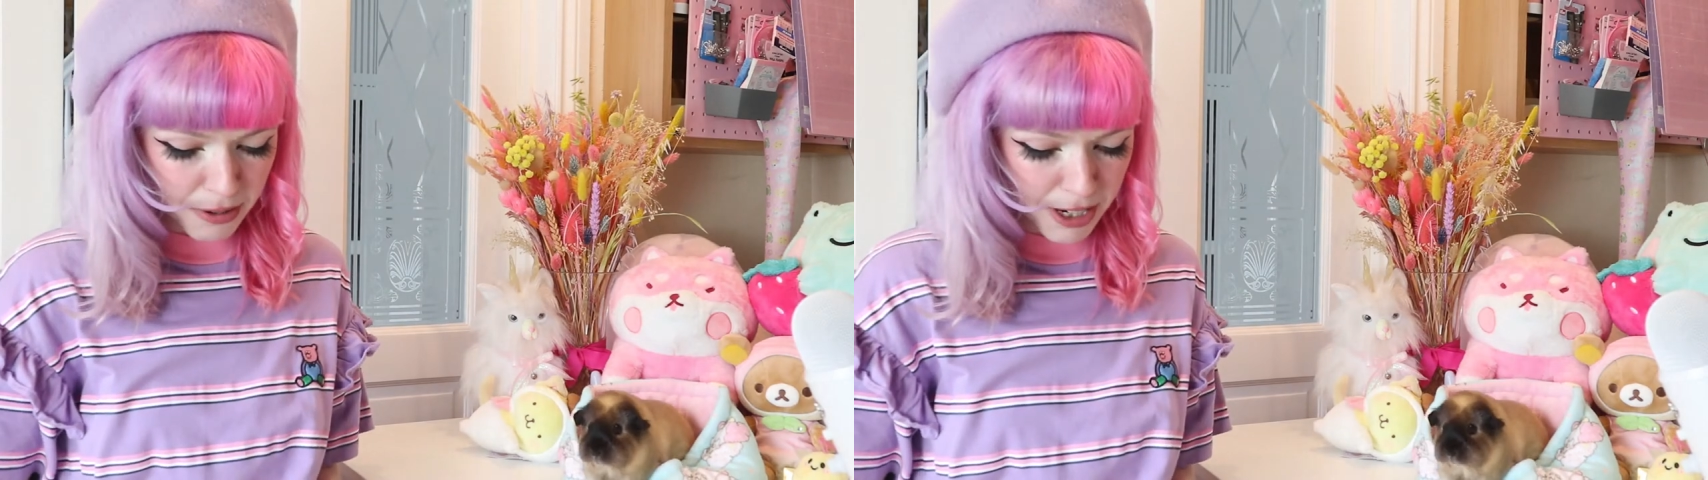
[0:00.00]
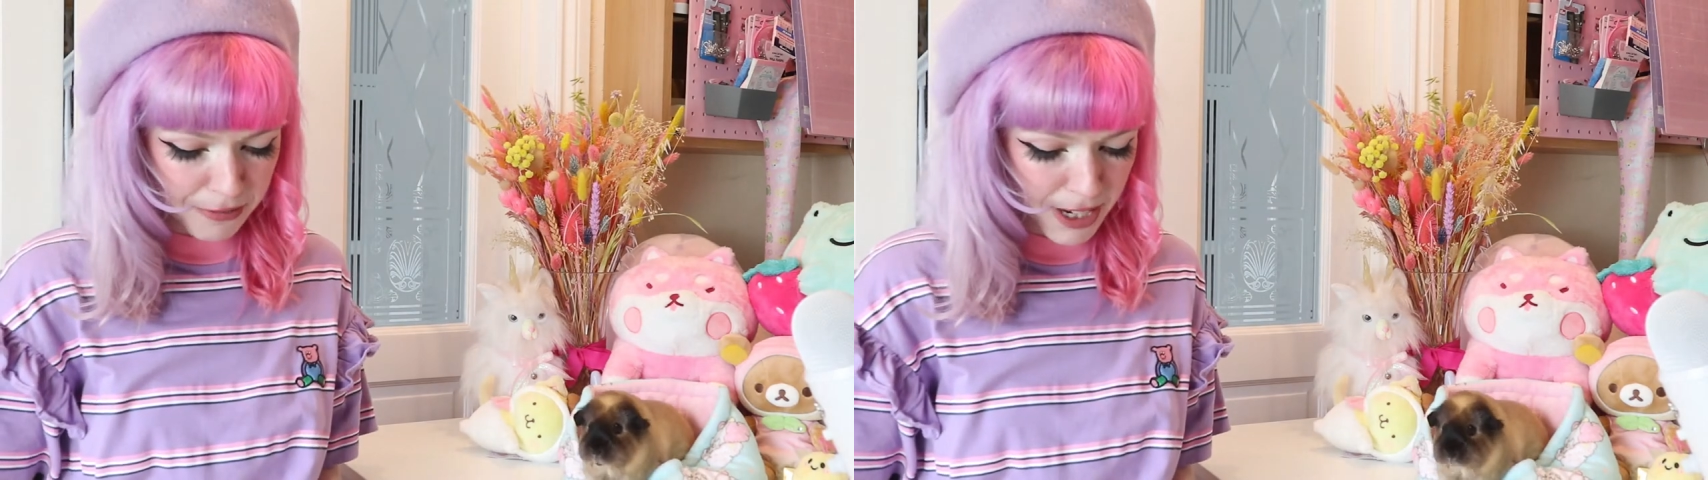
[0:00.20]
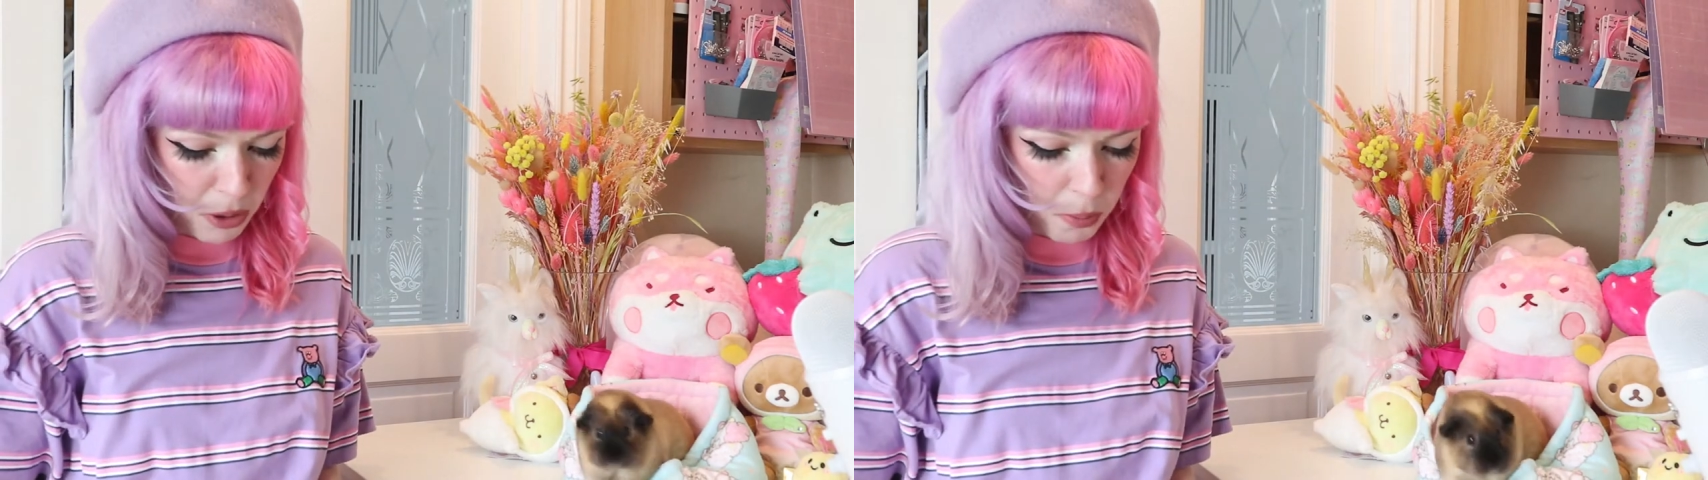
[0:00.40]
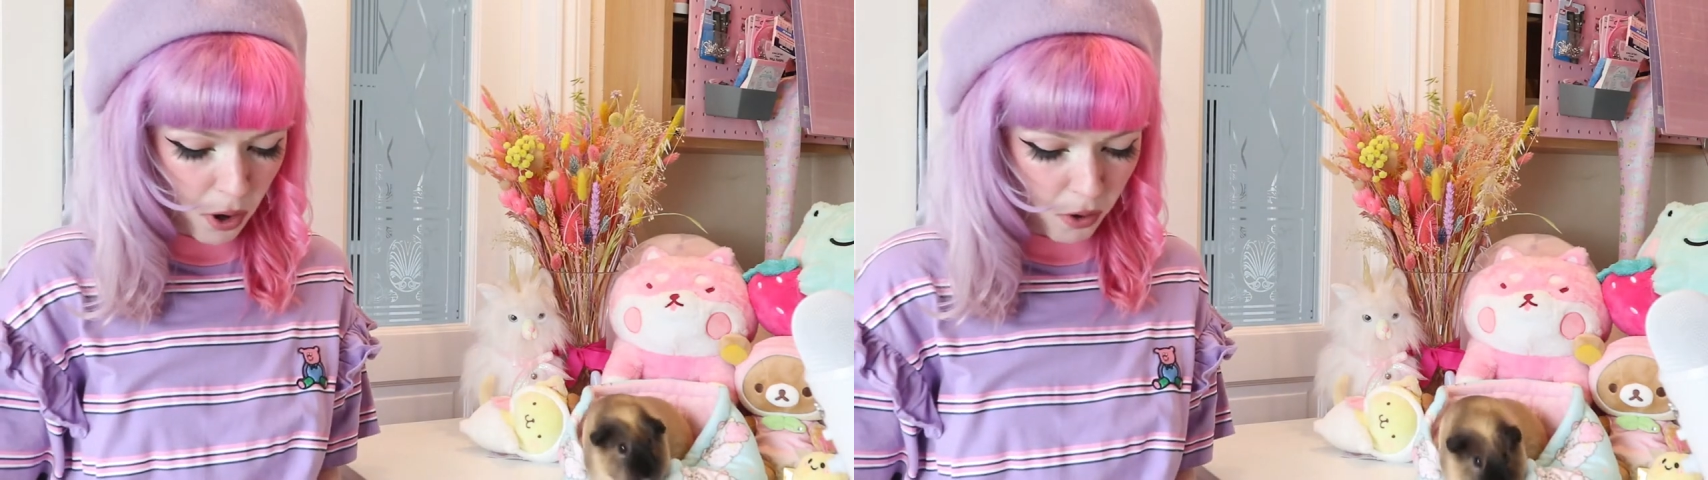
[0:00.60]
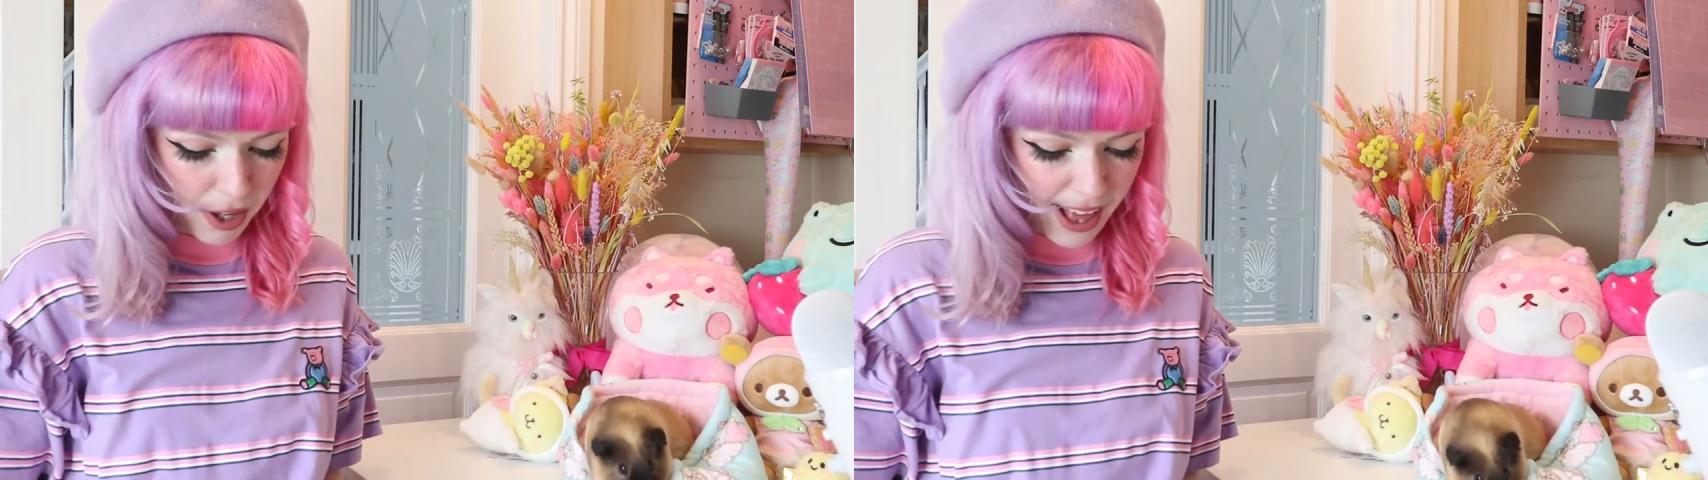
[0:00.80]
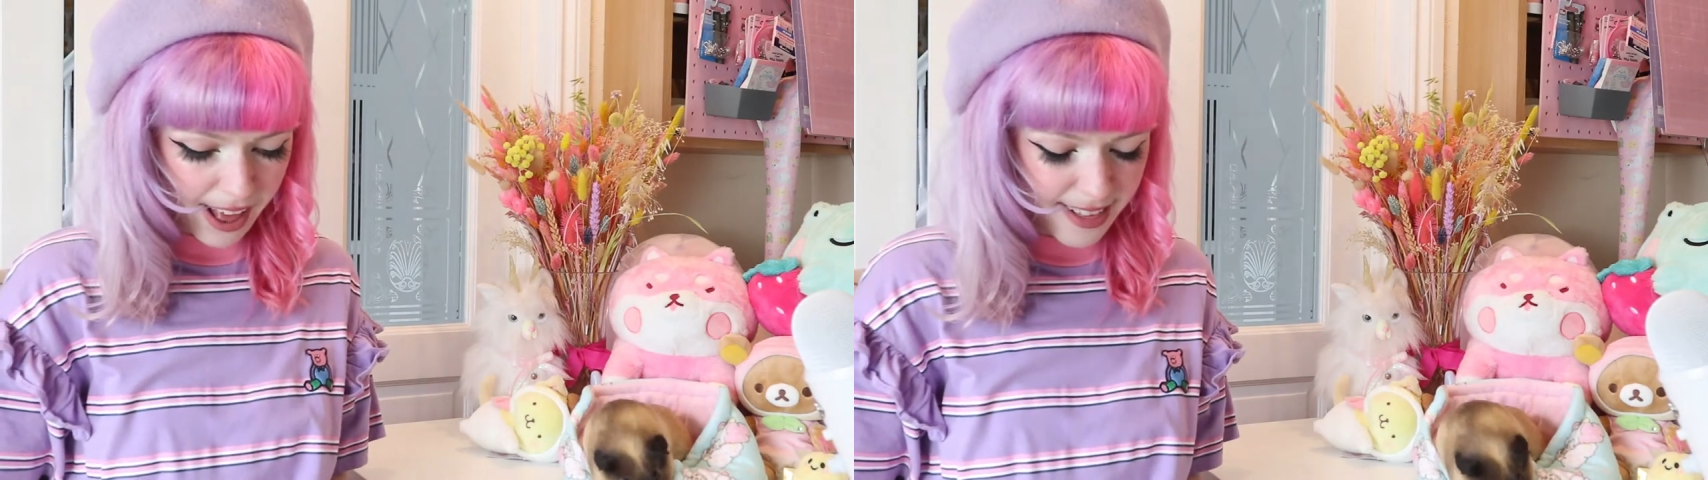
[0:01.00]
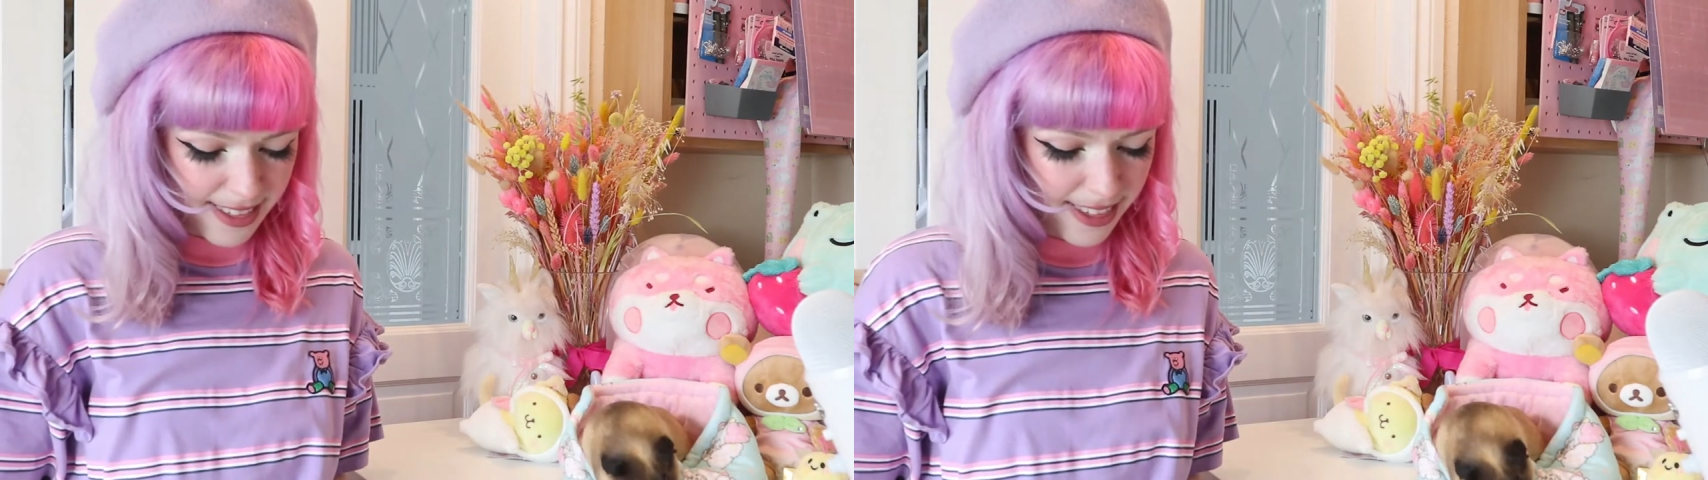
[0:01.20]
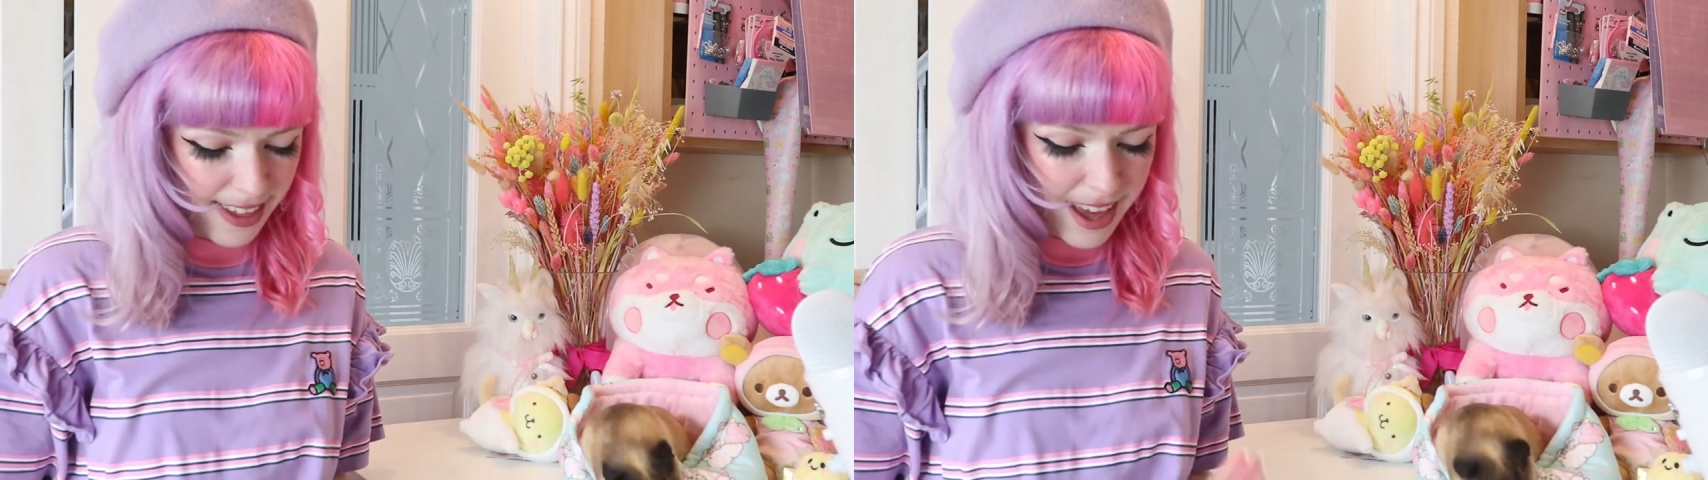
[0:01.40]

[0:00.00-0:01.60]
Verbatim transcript: I love the little pockets.